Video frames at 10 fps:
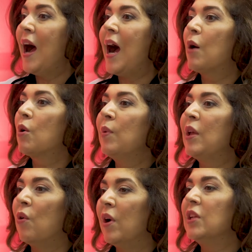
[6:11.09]
How are
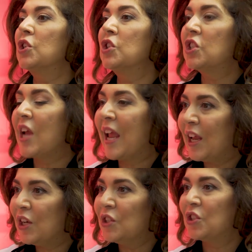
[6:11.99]
we going to
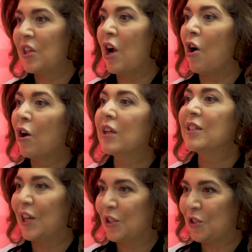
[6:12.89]
change the
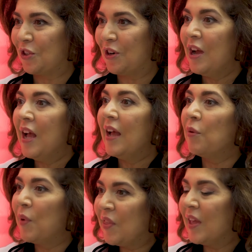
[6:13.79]
architecture
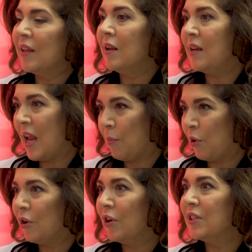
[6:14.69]
within
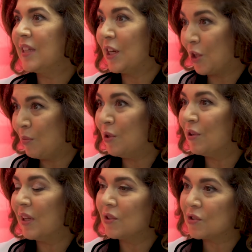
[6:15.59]
neighborhoods and
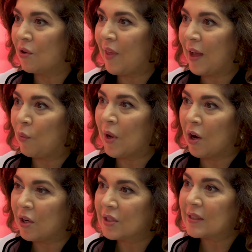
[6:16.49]
communities so that we
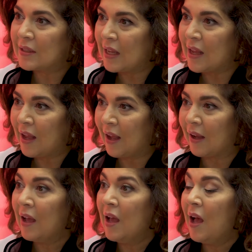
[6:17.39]
aren't
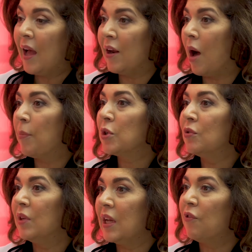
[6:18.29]
seeing an
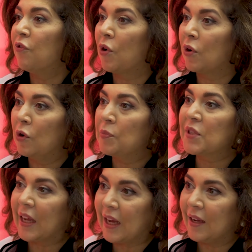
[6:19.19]
opportunity for
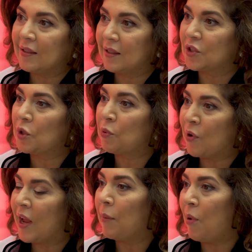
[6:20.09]
groups like ISIS to
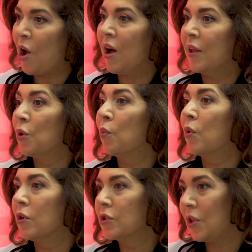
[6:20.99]
prey upon the
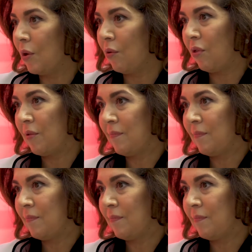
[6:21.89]
world's youth?